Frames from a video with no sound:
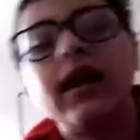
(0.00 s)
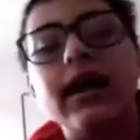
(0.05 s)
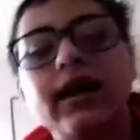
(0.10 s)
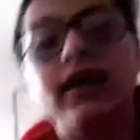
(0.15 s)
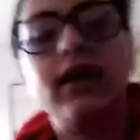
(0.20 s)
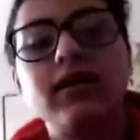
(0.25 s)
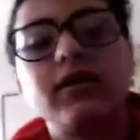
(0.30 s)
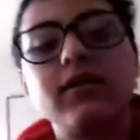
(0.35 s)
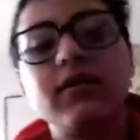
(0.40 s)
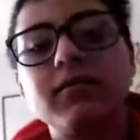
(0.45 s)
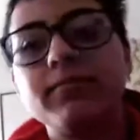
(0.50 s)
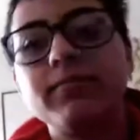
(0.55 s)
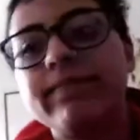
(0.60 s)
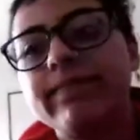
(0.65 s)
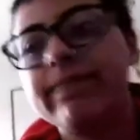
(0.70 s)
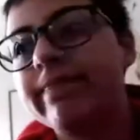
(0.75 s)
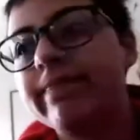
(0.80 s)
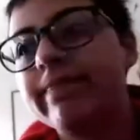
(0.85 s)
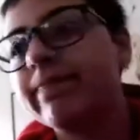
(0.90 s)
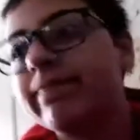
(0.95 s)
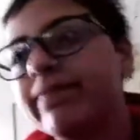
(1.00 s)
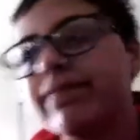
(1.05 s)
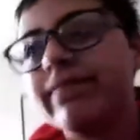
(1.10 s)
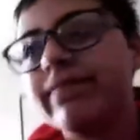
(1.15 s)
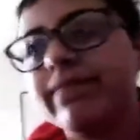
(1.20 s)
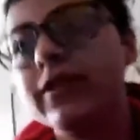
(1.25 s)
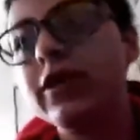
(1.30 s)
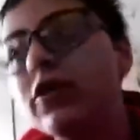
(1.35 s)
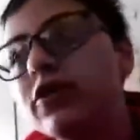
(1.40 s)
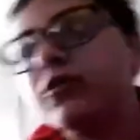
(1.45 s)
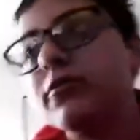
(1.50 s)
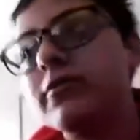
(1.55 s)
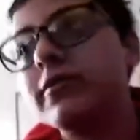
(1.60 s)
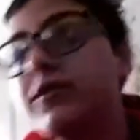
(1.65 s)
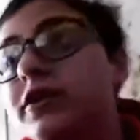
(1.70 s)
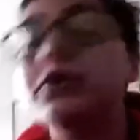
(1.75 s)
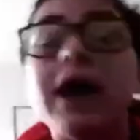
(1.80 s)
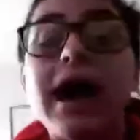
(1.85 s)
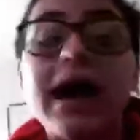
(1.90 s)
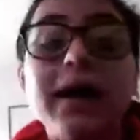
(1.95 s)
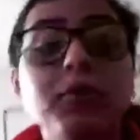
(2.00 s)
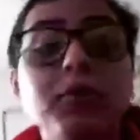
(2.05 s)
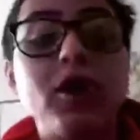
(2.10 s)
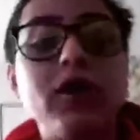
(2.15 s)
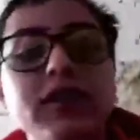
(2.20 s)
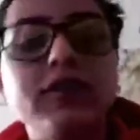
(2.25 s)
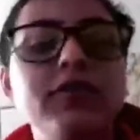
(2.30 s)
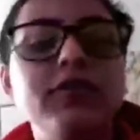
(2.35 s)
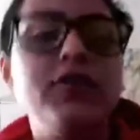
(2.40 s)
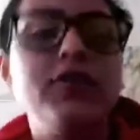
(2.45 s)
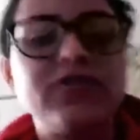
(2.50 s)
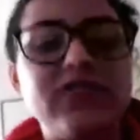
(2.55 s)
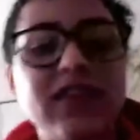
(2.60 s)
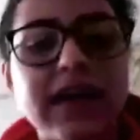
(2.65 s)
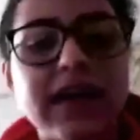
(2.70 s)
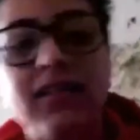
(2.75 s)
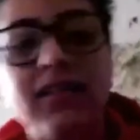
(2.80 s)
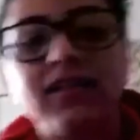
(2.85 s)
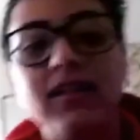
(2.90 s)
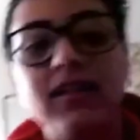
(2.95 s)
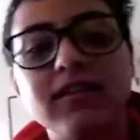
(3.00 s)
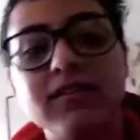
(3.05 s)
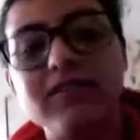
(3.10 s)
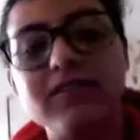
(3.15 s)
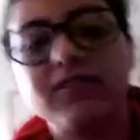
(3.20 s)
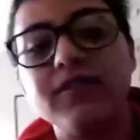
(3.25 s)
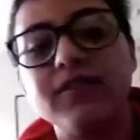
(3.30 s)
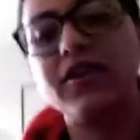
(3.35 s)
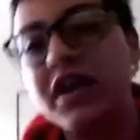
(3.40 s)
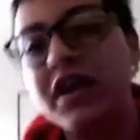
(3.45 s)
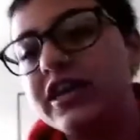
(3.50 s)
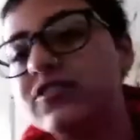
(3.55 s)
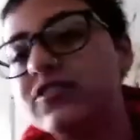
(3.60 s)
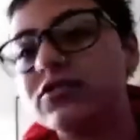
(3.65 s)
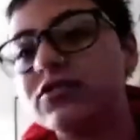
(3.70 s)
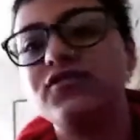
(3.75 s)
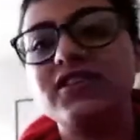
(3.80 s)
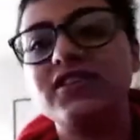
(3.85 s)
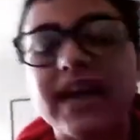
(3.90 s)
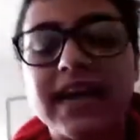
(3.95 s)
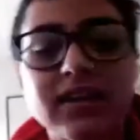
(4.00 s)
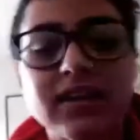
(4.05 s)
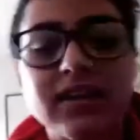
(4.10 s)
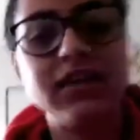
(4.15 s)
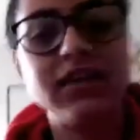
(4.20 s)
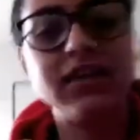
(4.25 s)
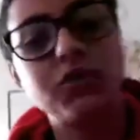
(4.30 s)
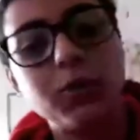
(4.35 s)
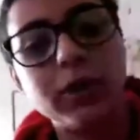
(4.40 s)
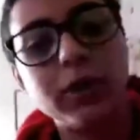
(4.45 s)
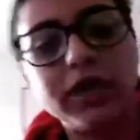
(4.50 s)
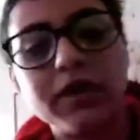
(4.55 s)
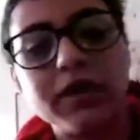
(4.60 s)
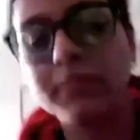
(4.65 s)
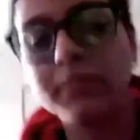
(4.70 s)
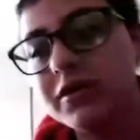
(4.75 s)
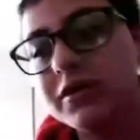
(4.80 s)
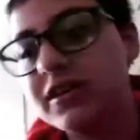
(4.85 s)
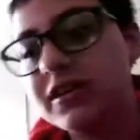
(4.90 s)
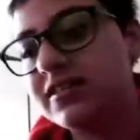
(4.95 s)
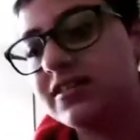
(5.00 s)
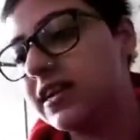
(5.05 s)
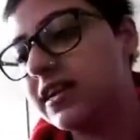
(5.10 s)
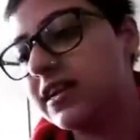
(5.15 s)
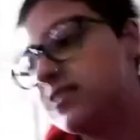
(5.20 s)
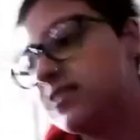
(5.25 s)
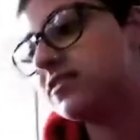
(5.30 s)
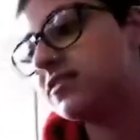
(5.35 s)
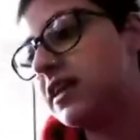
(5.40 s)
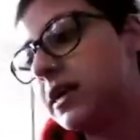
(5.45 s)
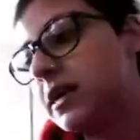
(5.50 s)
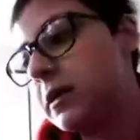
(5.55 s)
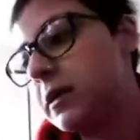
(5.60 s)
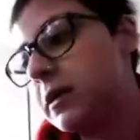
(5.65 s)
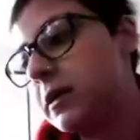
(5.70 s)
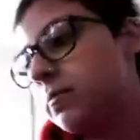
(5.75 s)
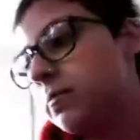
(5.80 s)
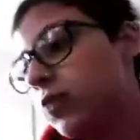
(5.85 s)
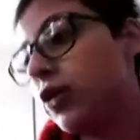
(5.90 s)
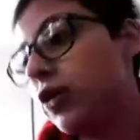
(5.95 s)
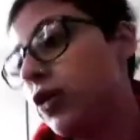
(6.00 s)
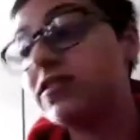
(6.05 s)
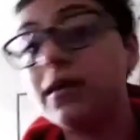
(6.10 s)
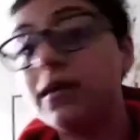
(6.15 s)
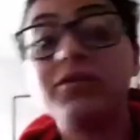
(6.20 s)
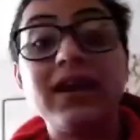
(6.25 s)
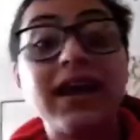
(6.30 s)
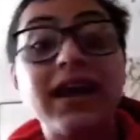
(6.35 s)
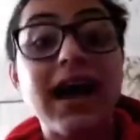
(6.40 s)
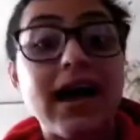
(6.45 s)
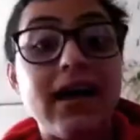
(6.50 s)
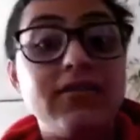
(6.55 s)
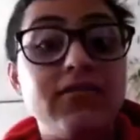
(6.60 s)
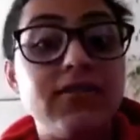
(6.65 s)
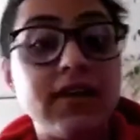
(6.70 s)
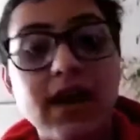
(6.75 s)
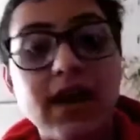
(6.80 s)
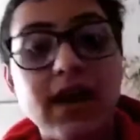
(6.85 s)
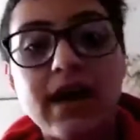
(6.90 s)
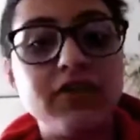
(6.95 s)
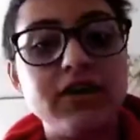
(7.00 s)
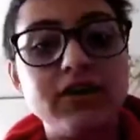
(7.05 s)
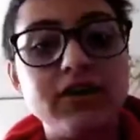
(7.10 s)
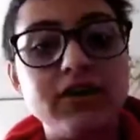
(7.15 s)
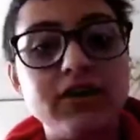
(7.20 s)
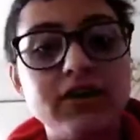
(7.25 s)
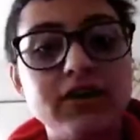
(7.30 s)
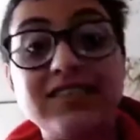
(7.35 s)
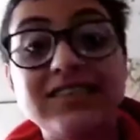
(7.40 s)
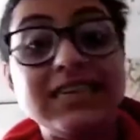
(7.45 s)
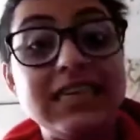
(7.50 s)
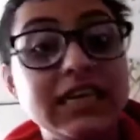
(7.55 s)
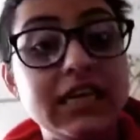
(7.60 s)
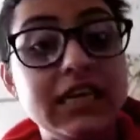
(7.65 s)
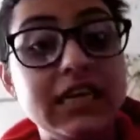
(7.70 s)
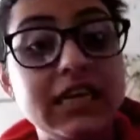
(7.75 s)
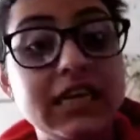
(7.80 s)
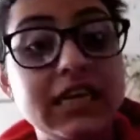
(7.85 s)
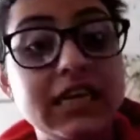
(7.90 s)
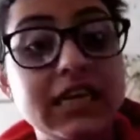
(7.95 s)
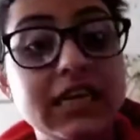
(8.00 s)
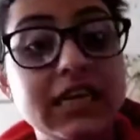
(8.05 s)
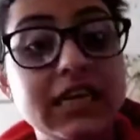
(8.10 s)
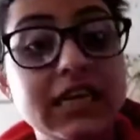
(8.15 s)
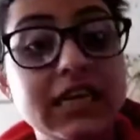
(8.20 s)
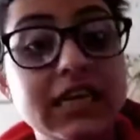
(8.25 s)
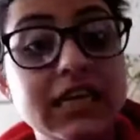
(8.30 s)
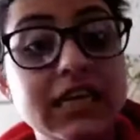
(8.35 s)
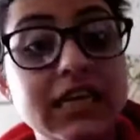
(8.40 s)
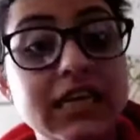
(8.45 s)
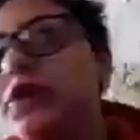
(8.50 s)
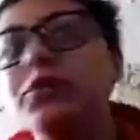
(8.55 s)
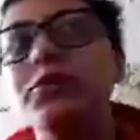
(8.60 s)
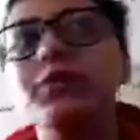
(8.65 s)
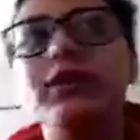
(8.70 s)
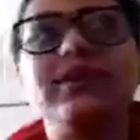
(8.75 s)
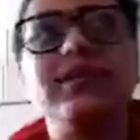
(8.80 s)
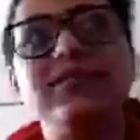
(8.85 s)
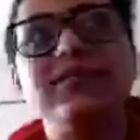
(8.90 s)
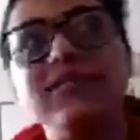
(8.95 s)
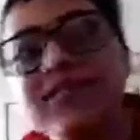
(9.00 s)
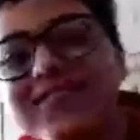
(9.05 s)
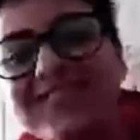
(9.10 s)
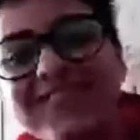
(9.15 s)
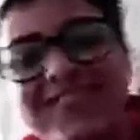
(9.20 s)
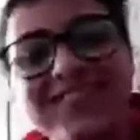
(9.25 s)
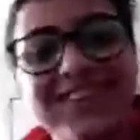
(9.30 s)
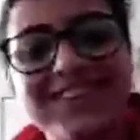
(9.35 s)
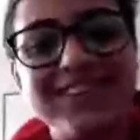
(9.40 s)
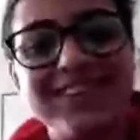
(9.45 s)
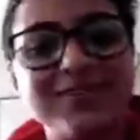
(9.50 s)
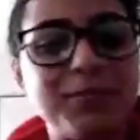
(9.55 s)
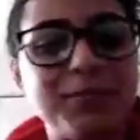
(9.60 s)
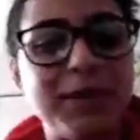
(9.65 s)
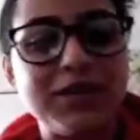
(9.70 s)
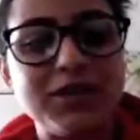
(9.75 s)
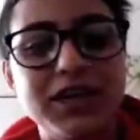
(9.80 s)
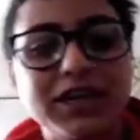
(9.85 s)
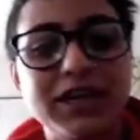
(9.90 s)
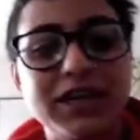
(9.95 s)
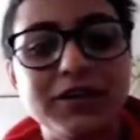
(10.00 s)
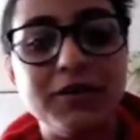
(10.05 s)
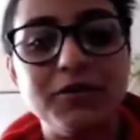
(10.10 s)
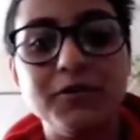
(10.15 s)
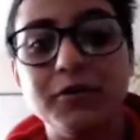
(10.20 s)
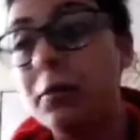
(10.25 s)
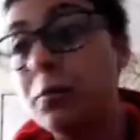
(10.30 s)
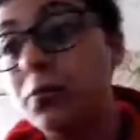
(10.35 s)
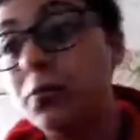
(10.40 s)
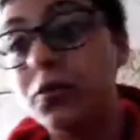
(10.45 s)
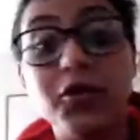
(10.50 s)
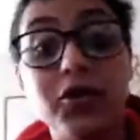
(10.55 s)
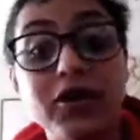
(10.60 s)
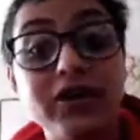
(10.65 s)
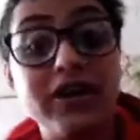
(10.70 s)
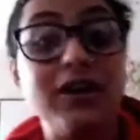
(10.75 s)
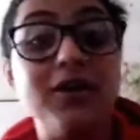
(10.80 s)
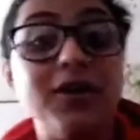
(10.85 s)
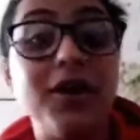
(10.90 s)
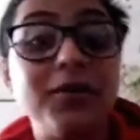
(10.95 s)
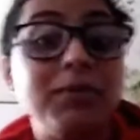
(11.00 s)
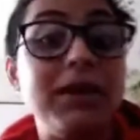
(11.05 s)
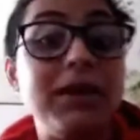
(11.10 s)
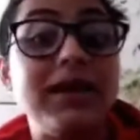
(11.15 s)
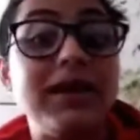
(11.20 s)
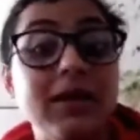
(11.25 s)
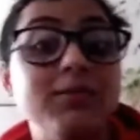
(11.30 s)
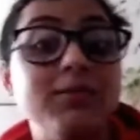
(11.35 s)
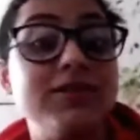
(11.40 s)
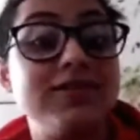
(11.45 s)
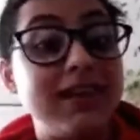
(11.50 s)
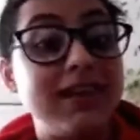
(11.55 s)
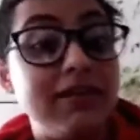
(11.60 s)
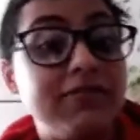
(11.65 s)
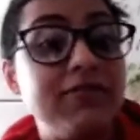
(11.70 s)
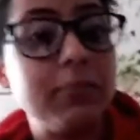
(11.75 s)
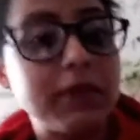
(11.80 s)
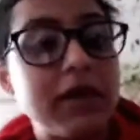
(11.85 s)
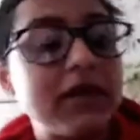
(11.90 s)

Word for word: like you know, you know, I'm not, you know, you said that it's a very sort of tight knit queer community, and it's not something I've ever seen or even knew existed, especially you know abroad and not being able to live in